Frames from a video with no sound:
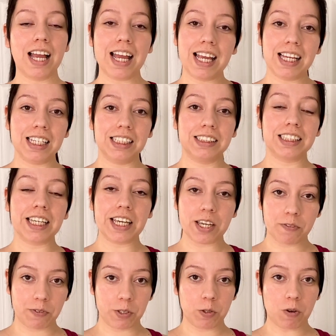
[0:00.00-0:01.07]
And
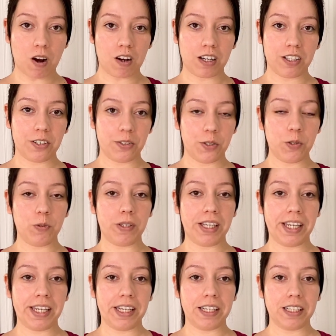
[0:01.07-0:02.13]
if you are new
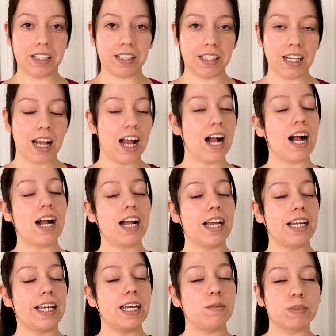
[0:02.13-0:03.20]
here,
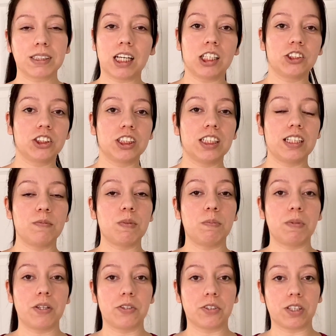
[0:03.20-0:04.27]
I am Sasha. I'm a
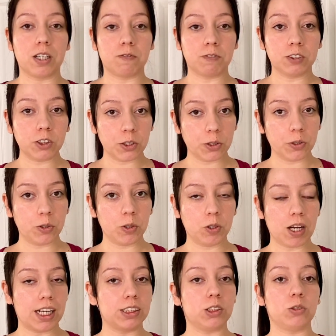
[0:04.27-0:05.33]
mother of 2.
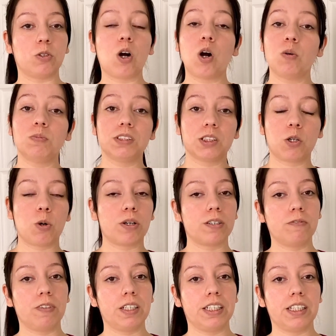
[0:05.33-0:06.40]
I do home
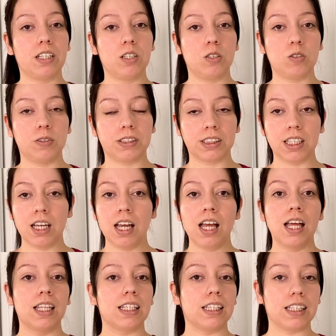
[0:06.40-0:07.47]
decor videos,
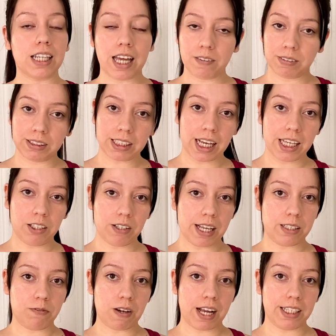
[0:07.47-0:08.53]
lifestyle
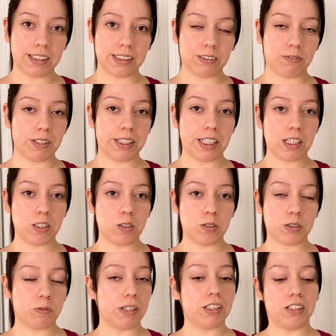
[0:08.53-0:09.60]
advice
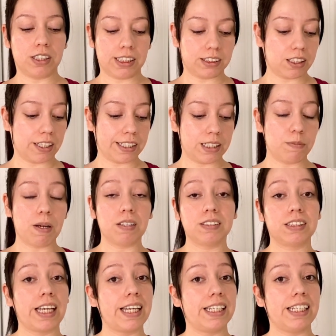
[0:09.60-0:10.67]
videos, whether that's talking about
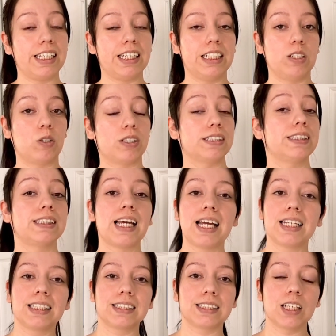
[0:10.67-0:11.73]
dating or
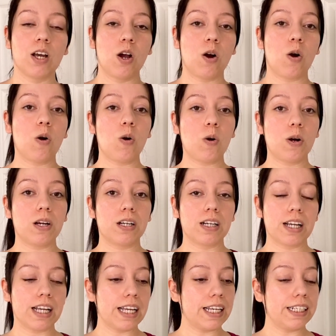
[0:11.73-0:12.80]
sex
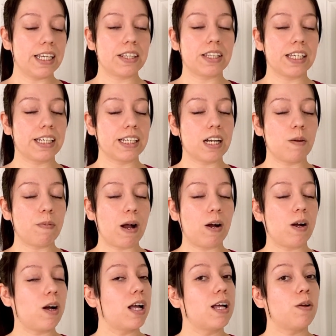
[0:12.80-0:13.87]
or anything
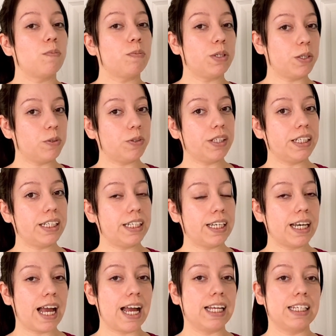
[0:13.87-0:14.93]
about
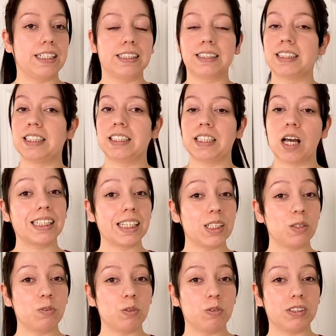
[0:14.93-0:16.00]
beauty and as in
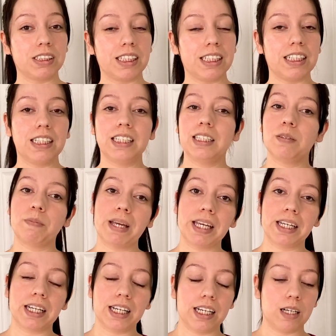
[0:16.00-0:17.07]
skin routine,
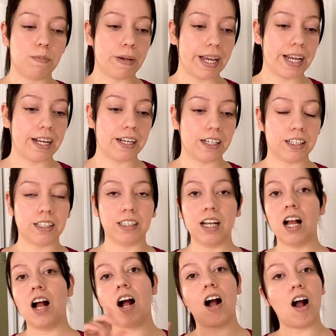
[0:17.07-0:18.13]
makeup, hair,
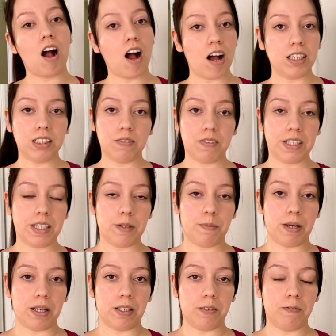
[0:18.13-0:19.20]
all of the
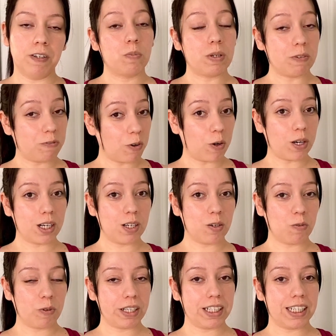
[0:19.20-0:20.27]
above.
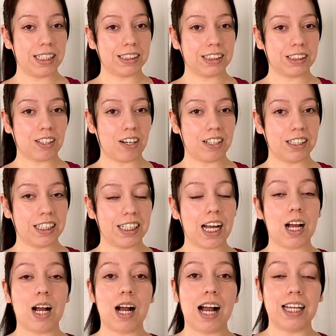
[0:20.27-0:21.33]
Before we get started
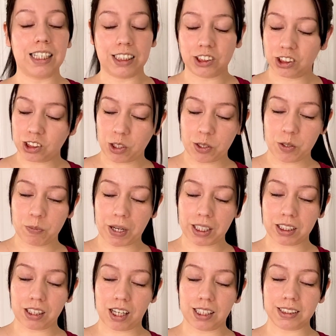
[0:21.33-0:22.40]
and I show you my
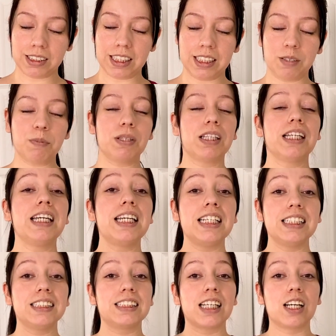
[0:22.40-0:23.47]
closet,
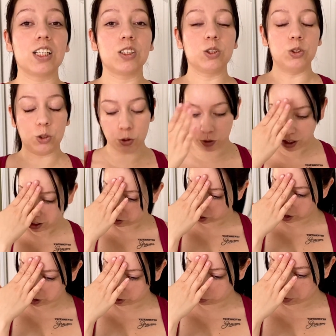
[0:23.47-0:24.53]
please do not
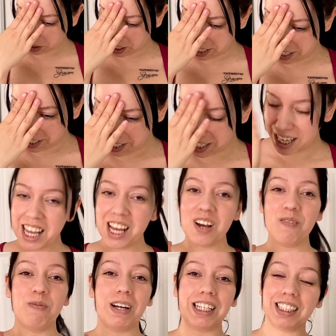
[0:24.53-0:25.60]
judge me.
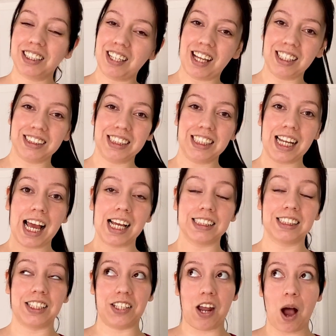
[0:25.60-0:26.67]
My closet has
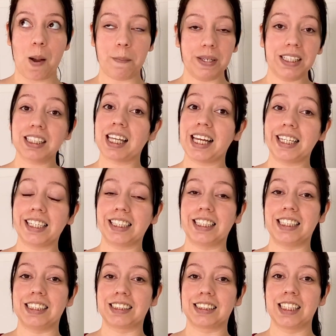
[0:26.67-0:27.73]
not been like
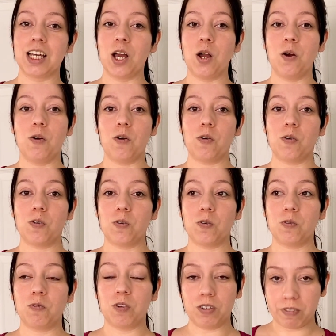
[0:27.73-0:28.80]
this
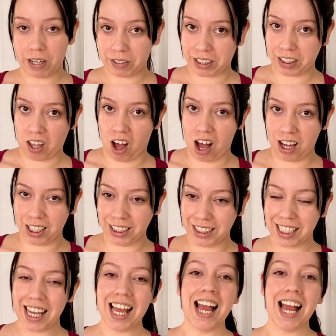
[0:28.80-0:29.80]
for very long.